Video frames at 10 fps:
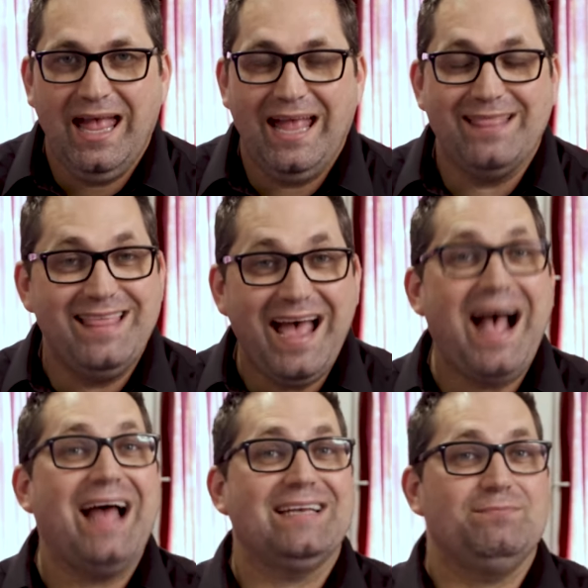And
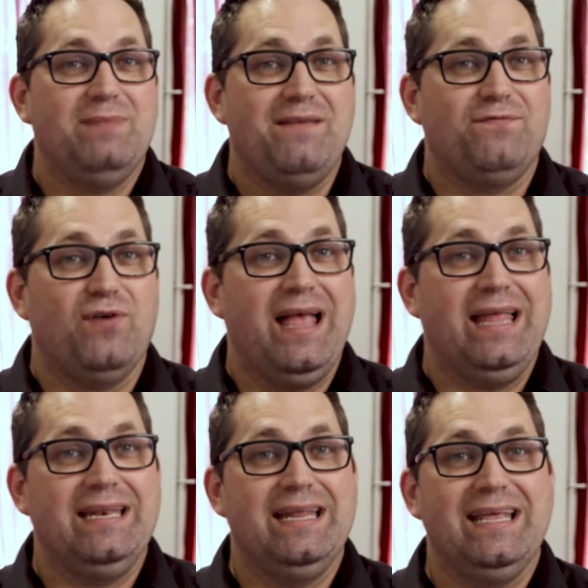that, my
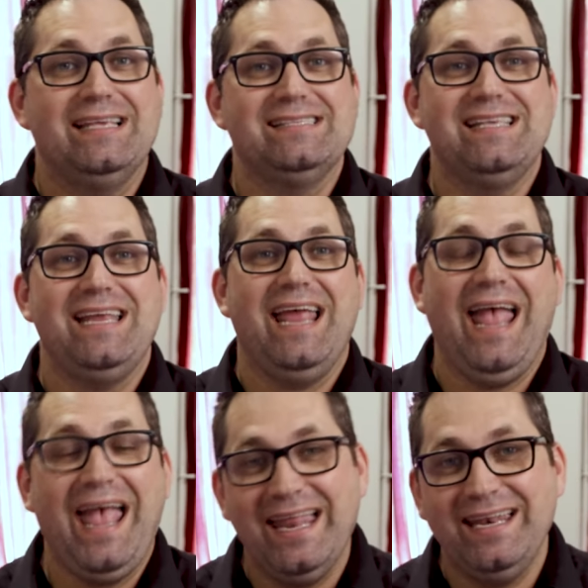friend, is the
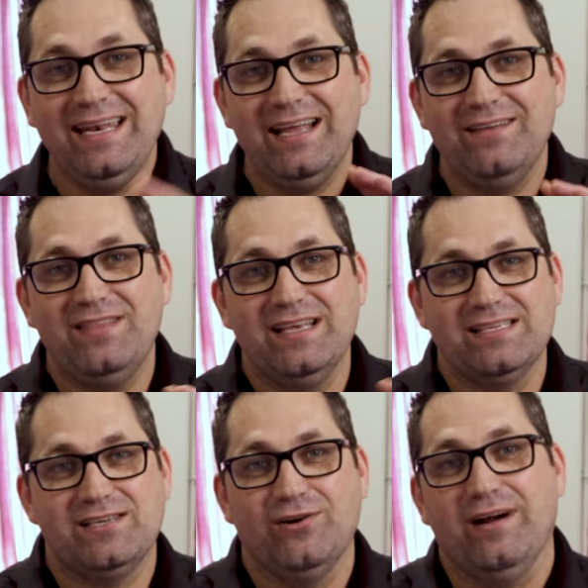end of
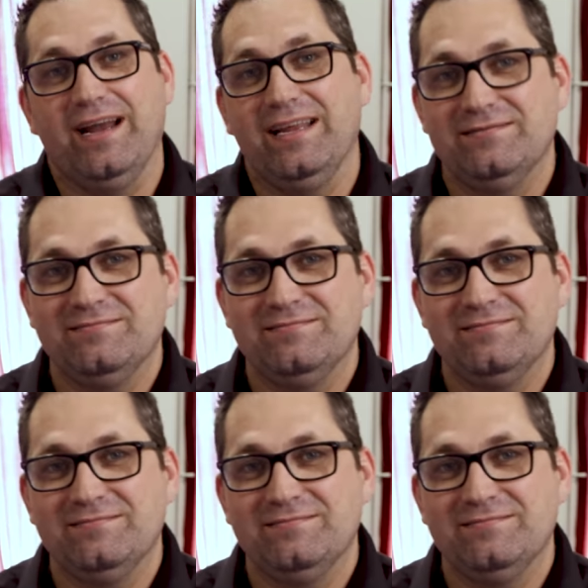this story.